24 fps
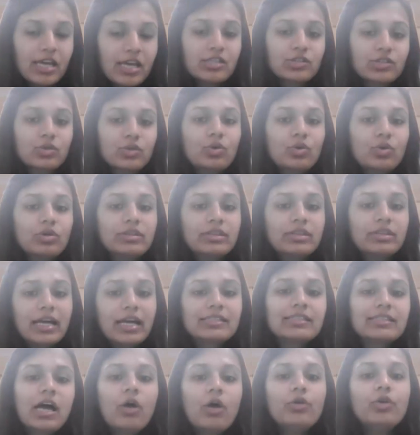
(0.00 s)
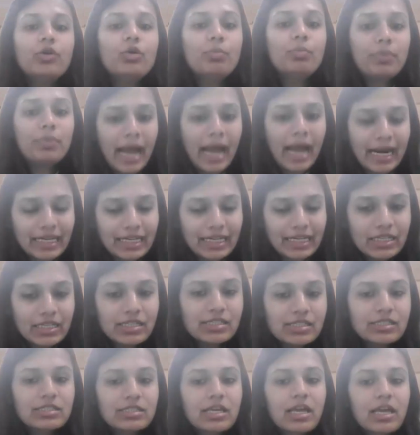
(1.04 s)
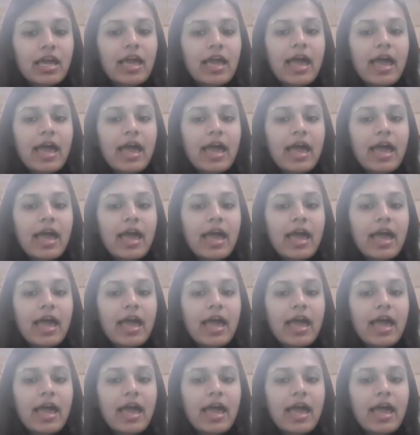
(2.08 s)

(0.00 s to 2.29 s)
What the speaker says: So that's how you practice